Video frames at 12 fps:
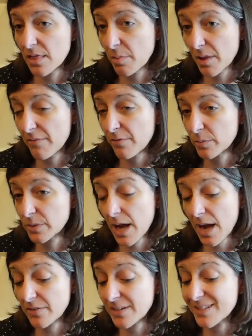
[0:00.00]
the platforms I
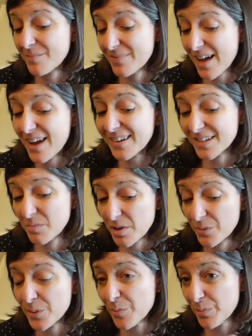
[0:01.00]
have, because I'm not going to be
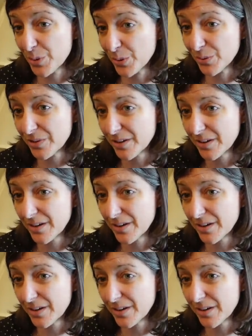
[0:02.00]
able to build